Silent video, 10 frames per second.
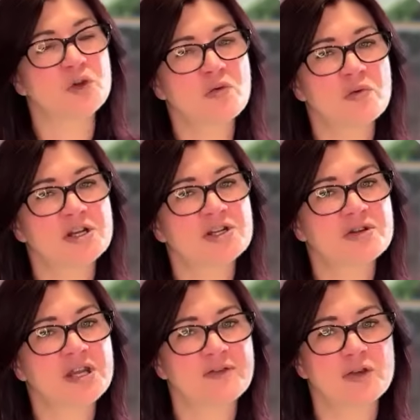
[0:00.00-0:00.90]
you're
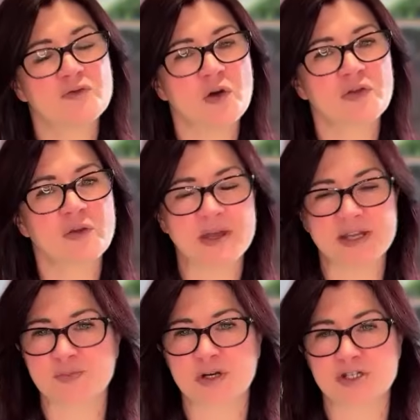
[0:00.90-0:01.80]
wondering if you've got the
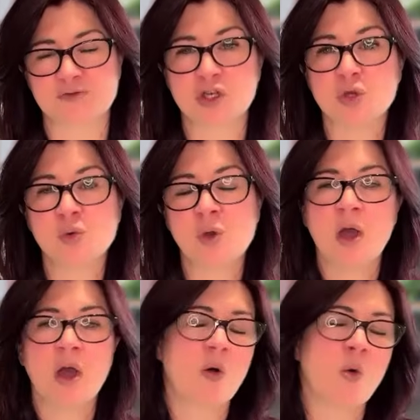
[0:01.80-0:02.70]
best brush for you,
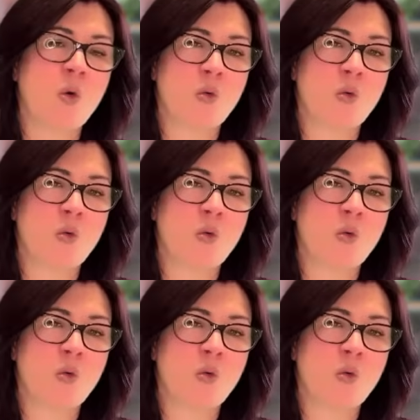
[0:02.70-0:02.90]
or